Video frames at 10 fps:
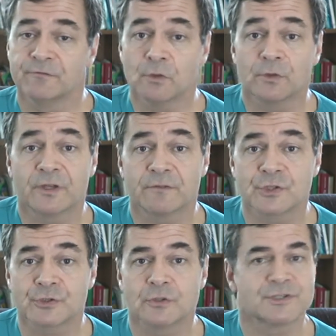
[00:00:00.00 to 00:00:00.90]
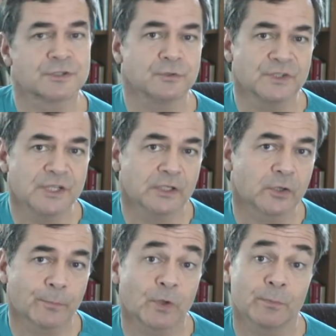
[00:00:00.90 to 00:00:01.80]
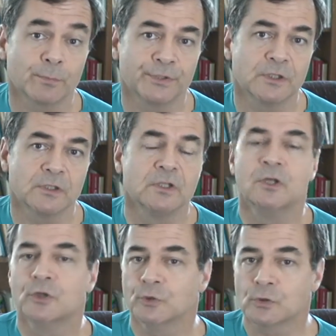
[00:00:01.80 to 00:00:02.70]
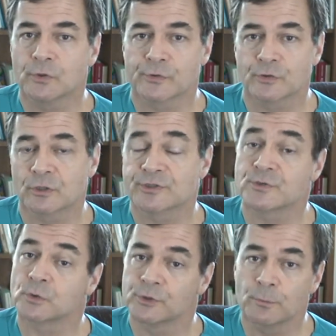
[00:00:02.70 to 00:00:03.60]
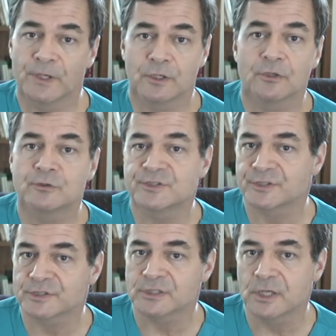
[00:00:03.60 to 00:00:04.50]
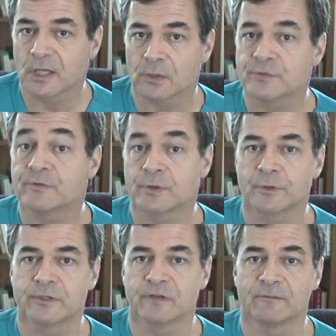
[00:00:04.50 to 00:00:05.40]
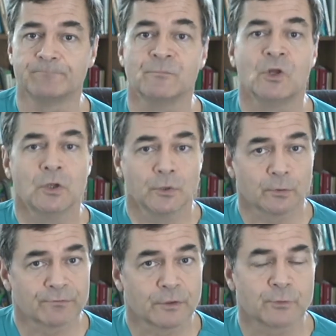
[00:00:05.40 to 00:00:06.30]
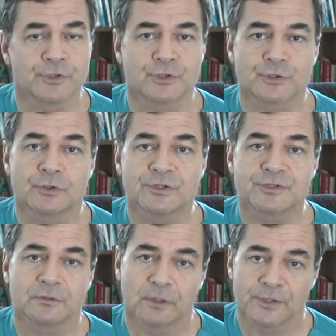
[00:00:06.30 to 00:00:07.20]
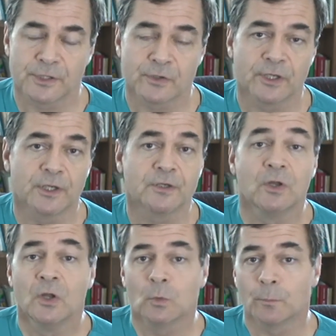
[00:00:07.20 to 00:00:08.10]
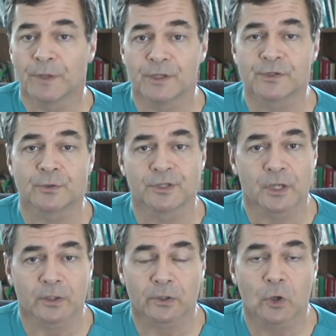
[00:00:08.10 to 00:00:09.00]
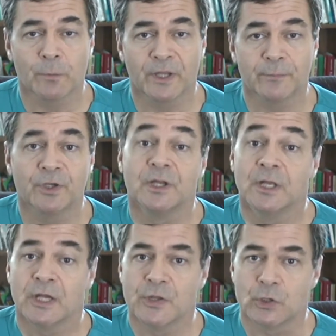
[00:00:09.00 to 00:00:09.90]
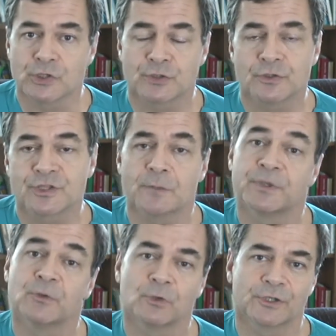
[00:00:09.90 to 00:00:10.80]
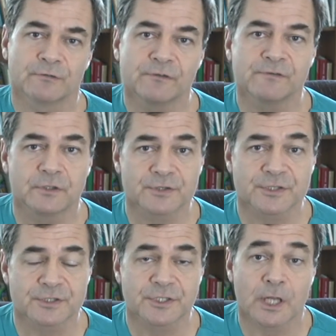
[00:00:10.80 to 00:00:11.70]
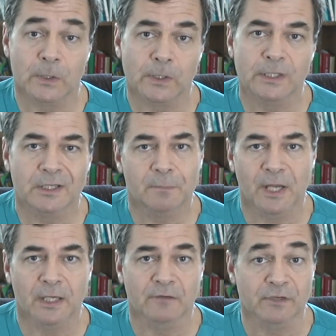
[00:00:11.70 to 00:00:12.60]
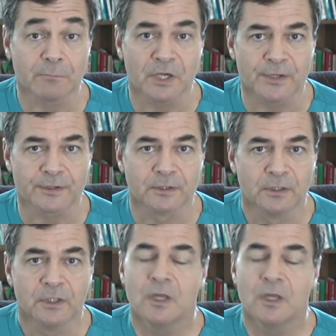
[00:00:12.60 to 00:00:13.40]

And if you don't have insurance and you need that little purple pill, you go to the drugstore and you pay $160 for 30 of them. Your friend with insurance, on the other hand, will pay a $30 copayment, and their insurance company will get a $50 or $60 kickback every month.